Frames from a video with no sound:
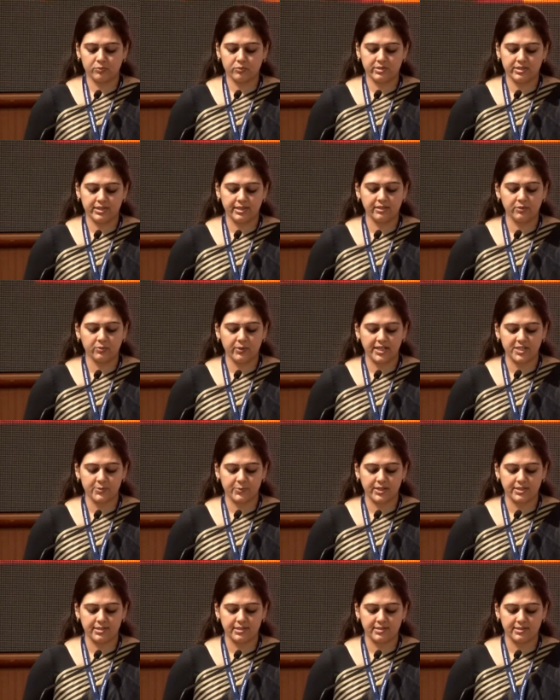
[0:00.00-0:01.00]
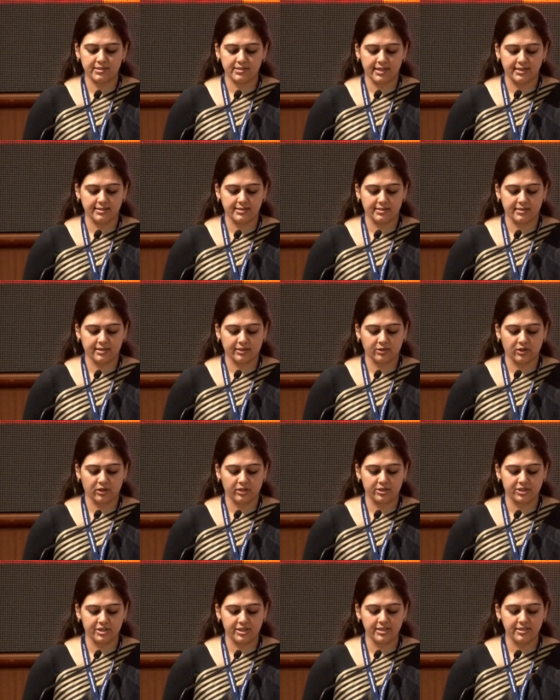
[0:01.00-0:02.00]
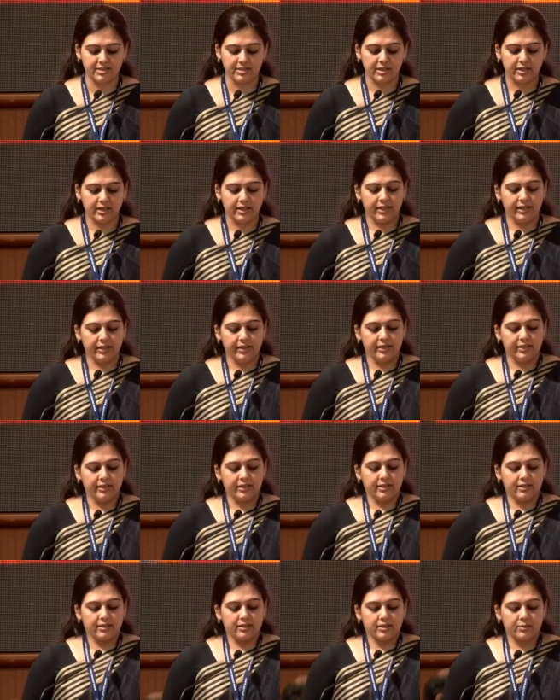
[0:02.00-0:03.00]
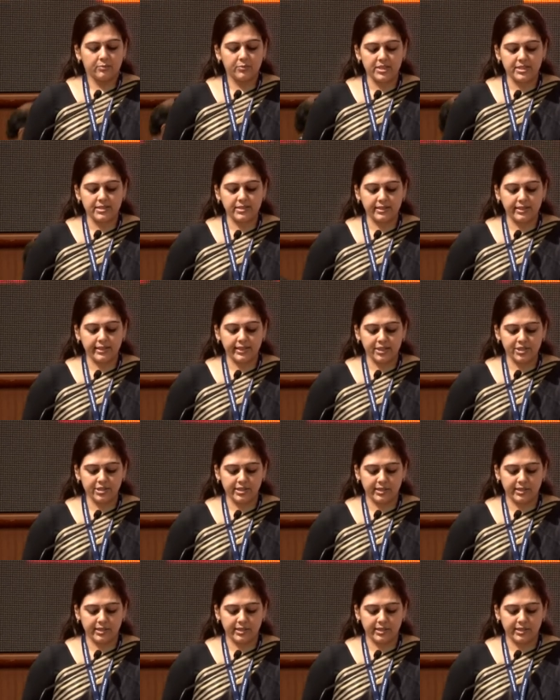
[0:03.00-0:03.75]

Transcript: Senior Vice President, Zensar Technologies. Mr. Nilesh